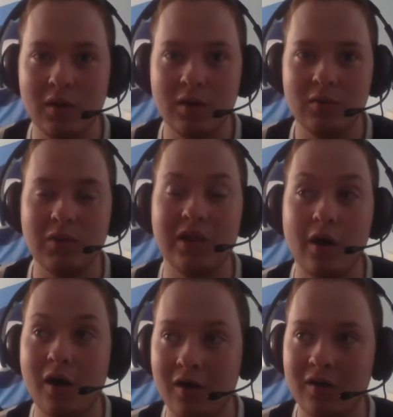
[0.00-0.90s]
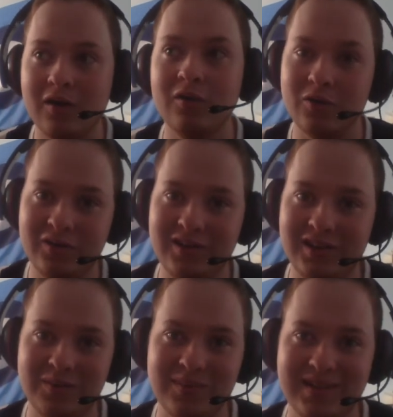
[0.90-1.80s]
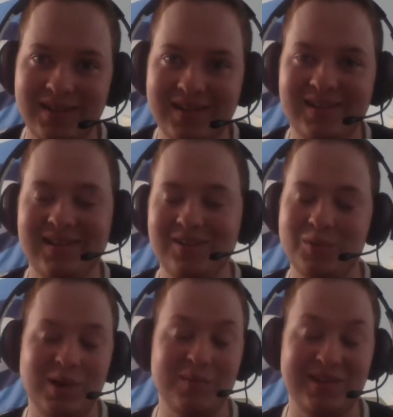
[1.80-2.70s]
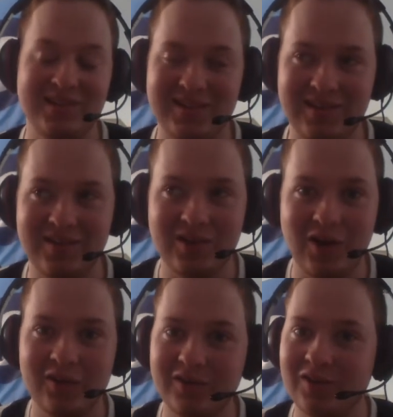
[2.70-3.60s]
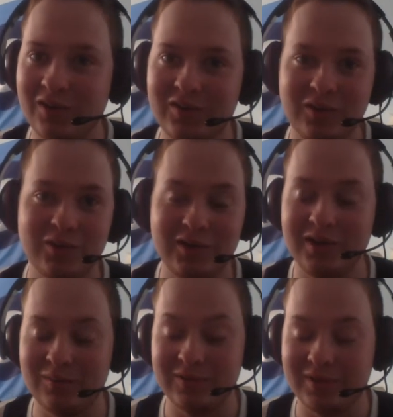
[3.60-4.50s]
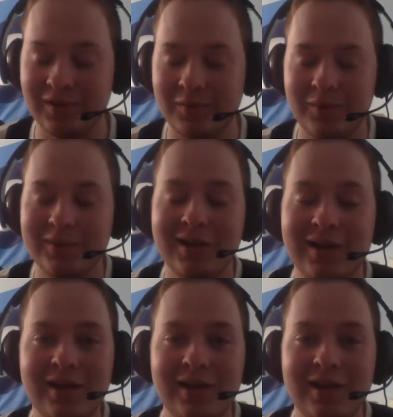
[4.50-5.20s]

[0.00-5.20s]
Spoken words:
Well, they are a good team, is what I mean to say. They're not a good team, you know what I mean.